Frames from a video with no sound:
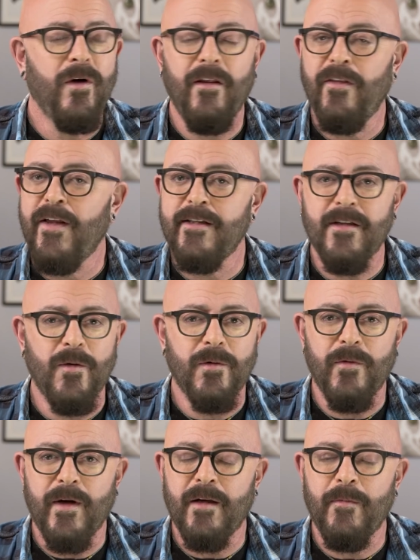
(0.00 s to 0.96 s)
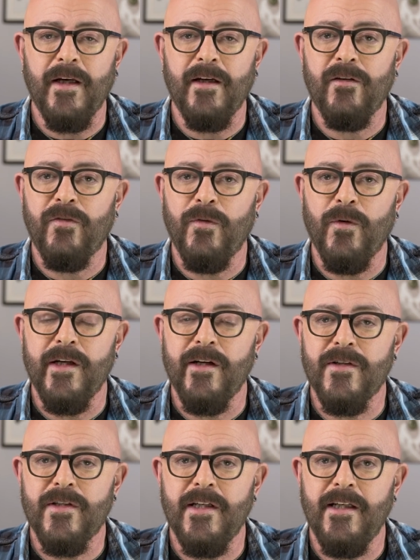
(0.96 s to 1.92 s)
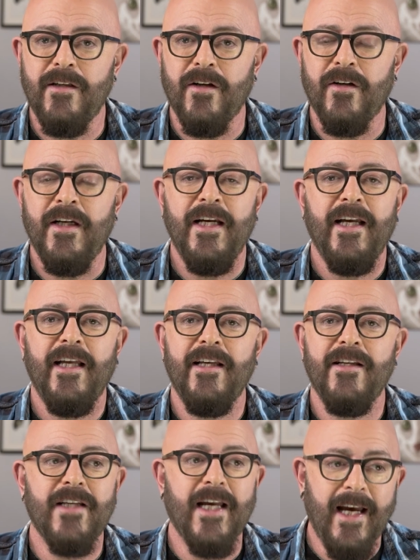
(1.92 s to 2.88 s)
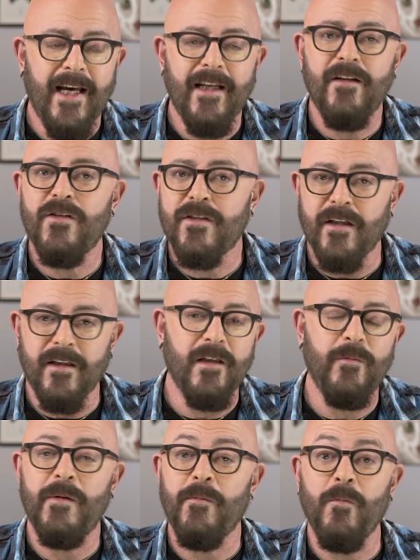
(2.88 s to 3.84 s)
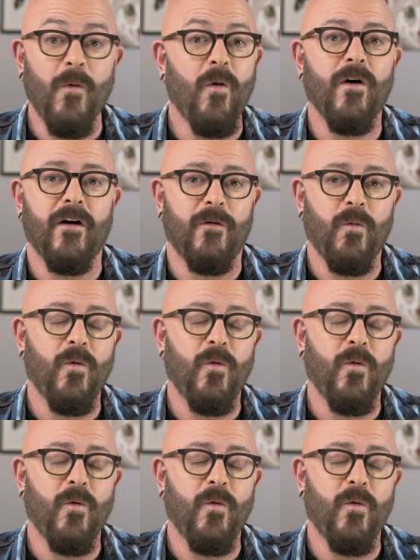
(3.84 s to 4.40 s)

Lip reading: one of the things I would recommend for your senior is adding just a little bit more